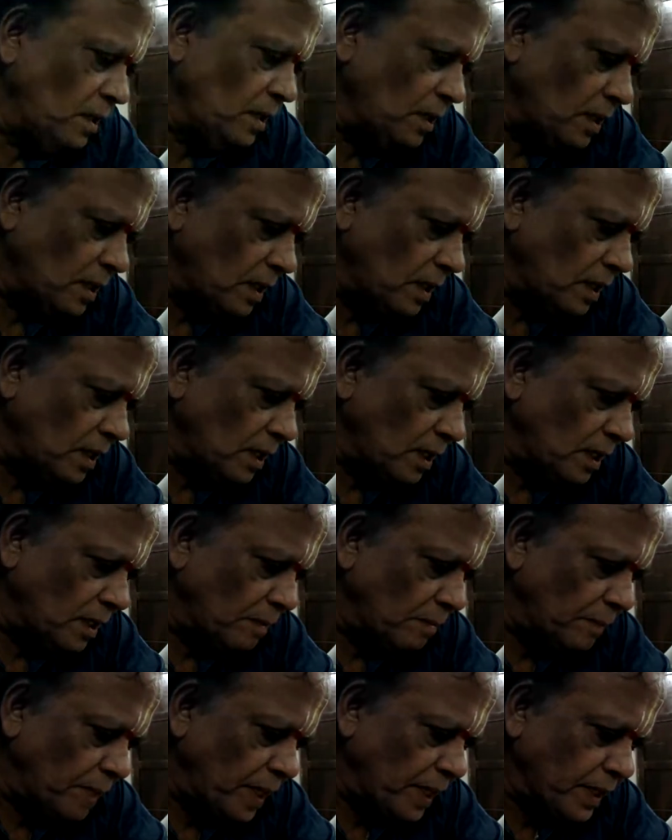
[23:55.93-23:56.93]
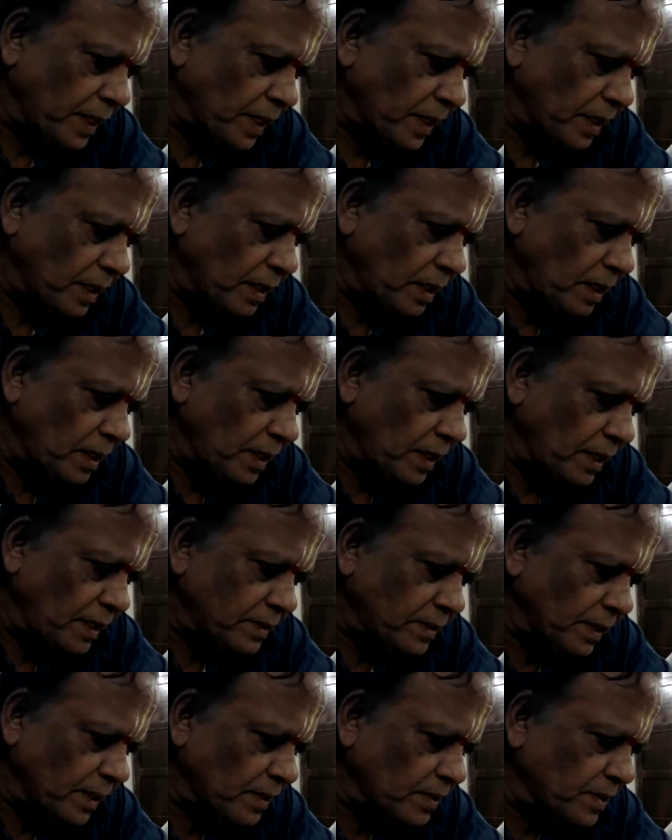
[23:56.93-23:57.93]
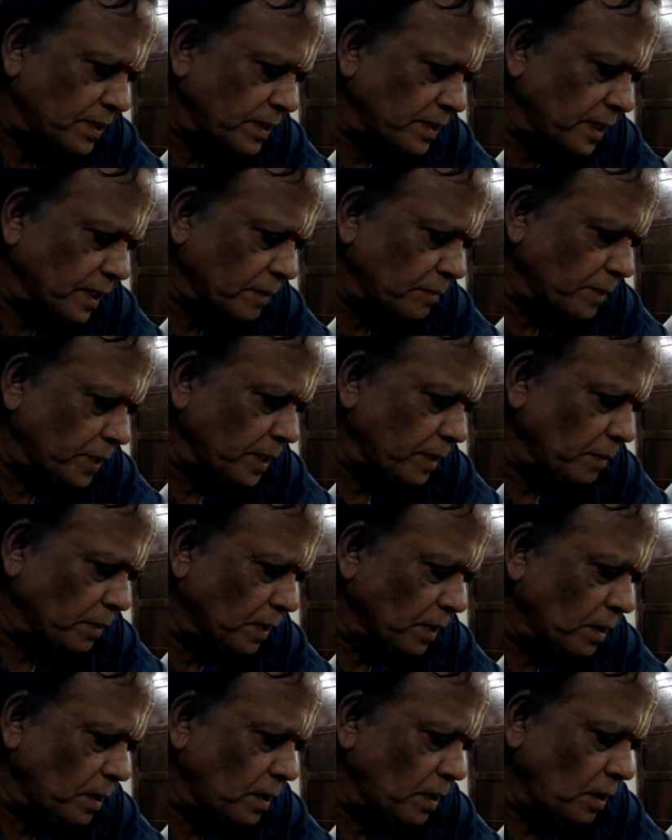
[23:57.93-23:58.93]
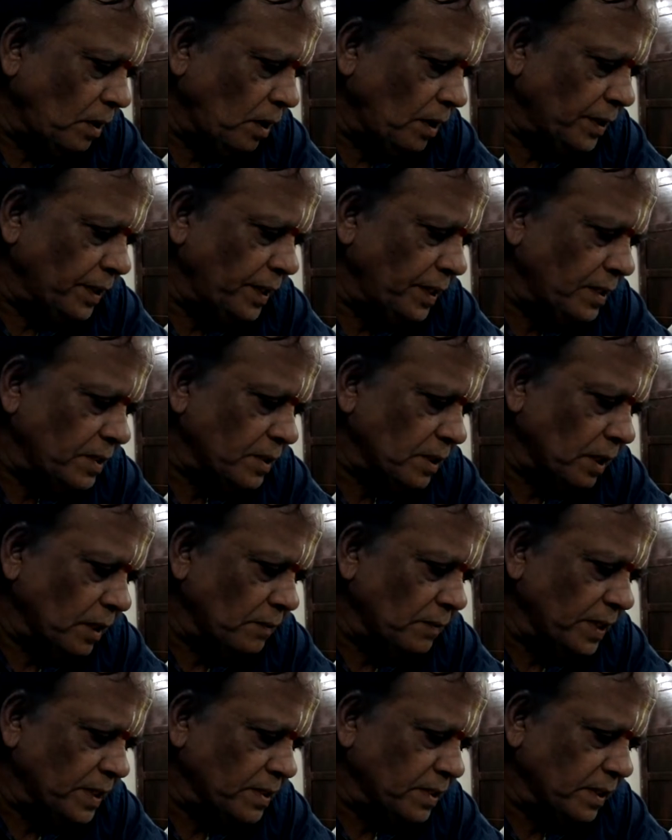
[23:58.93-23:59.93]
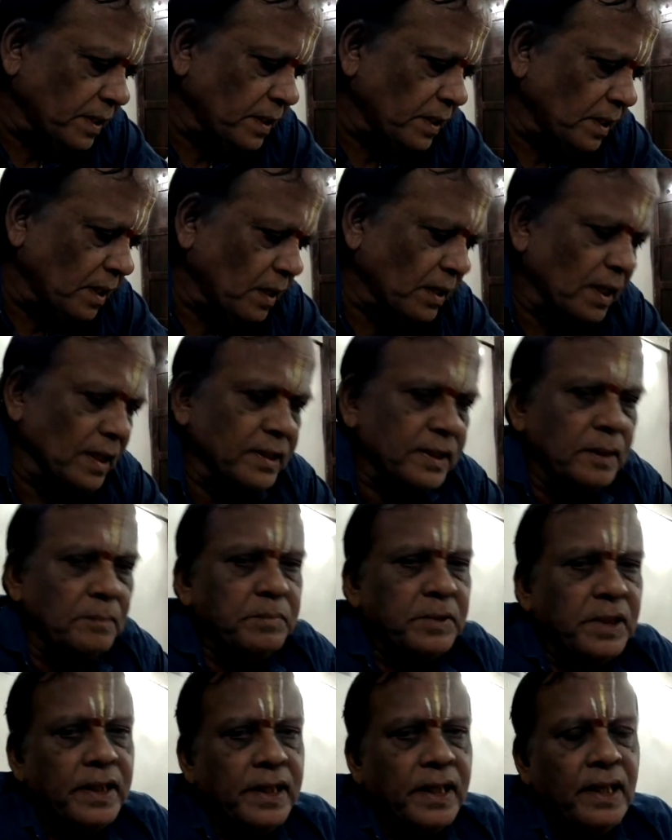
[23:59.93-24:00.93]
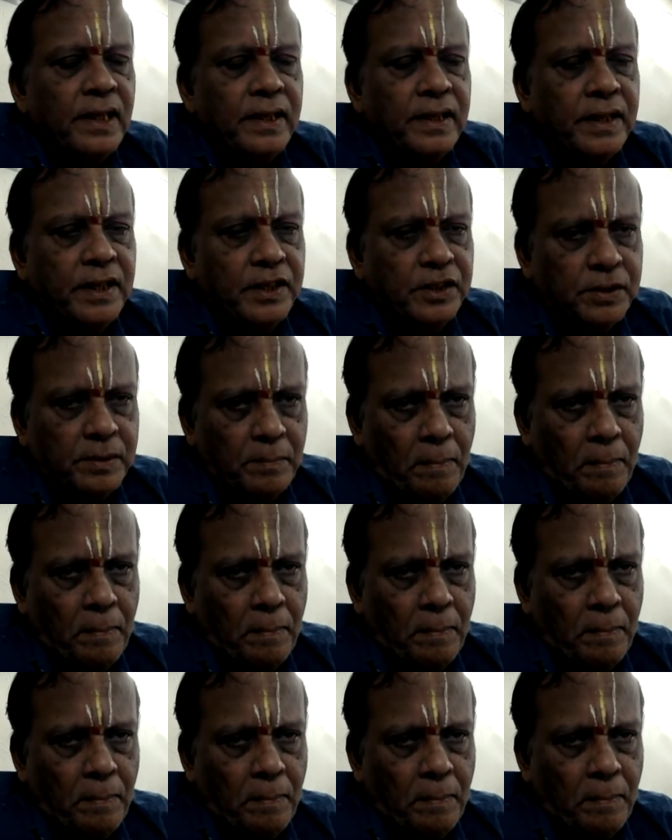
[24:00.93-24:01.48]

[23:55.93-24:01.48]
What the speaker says: making interest determinable on insolvency or attempted alienation.